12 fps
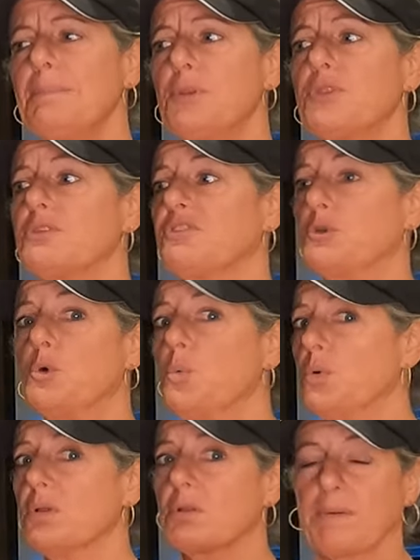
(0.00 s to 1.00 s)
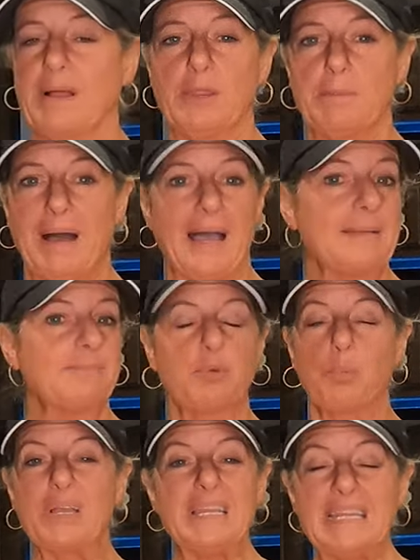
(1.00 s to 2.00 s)
I put the steel wool around the pipes,
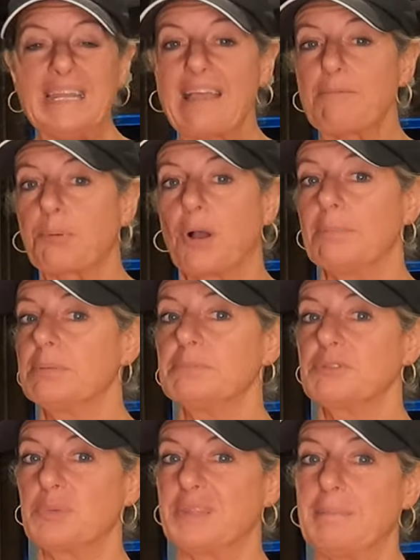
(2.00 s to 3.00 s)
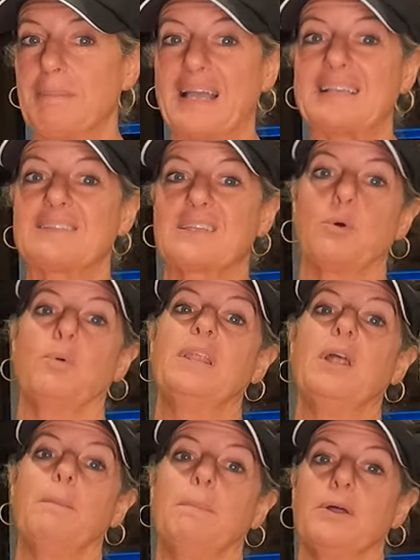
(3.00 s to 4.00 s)
we didn't have problems with the mice
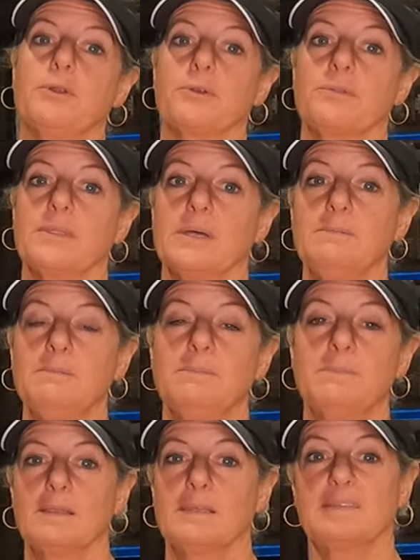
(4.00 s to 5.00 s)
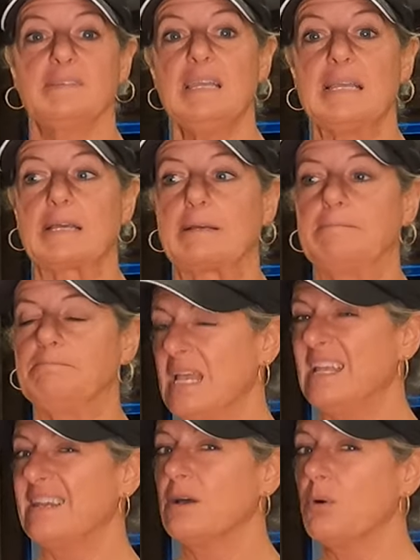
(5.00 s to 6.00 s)
going up under the, the sink.
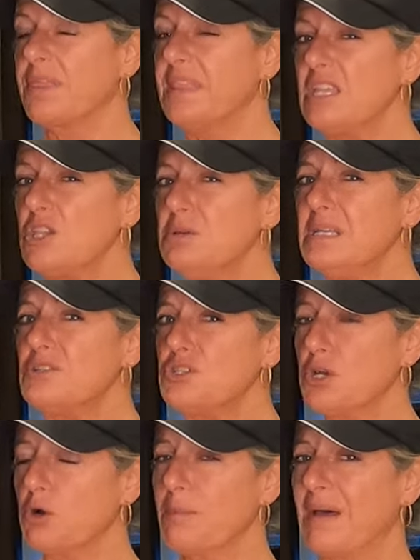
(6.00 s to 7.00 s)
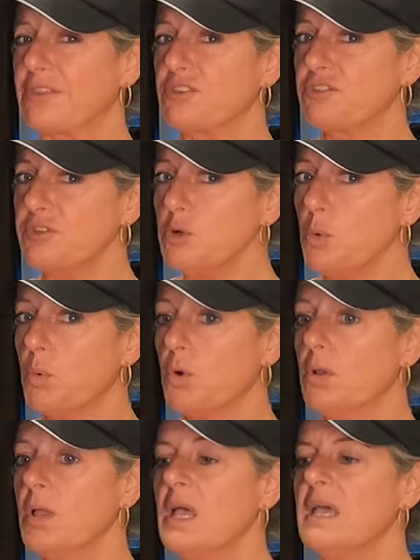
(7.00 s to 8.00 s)
Now, a thing you need to know about the steel
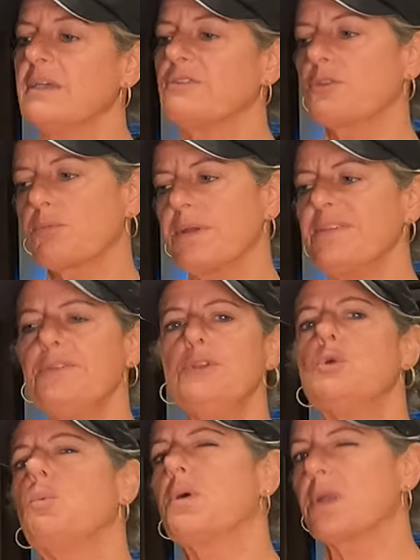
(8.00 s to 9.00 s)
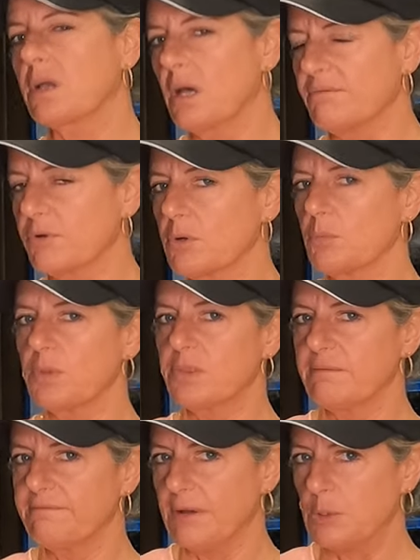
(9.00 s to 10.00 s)
wool is the reason you want to cover it with
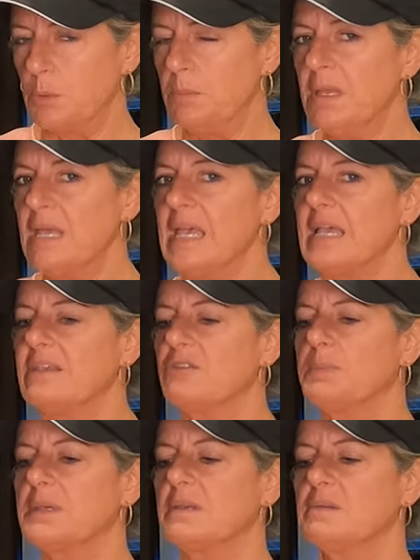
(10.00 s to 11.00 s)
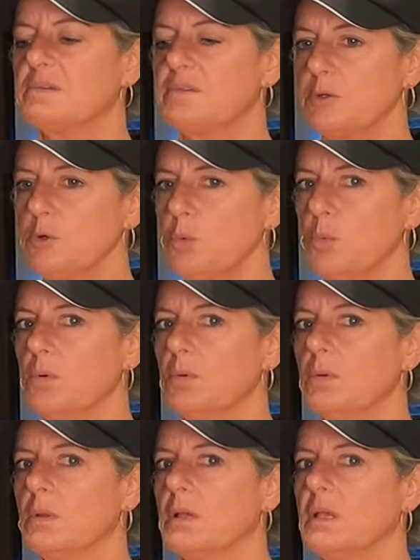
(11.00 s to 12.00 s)
the foam is because steel
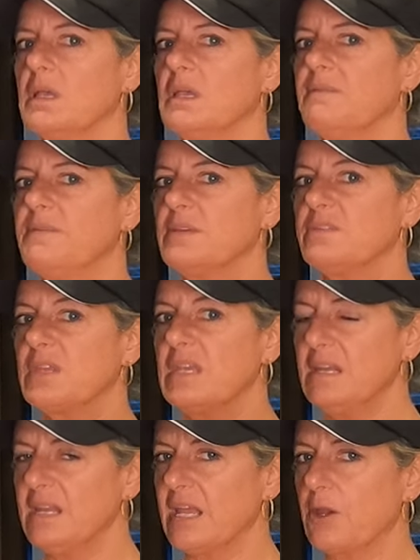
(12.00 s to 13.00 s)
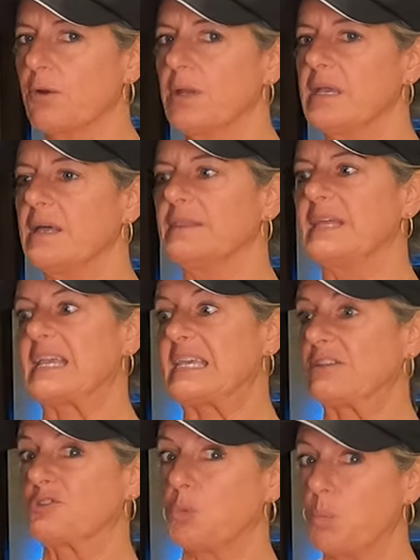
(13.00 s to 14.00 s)
wool, if it's in an area that
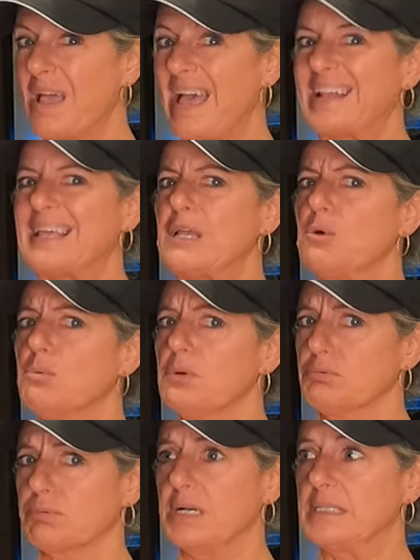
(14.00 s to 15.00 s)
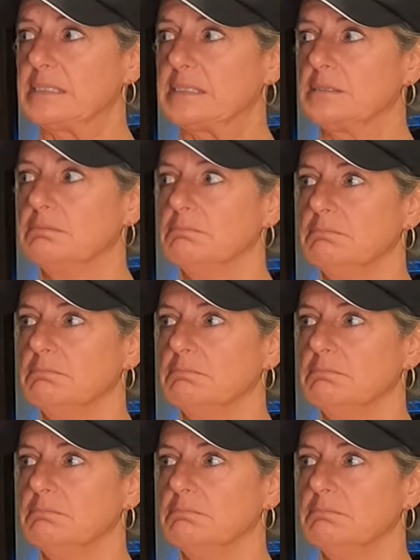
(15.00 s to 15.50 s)
gets wet, it will rust.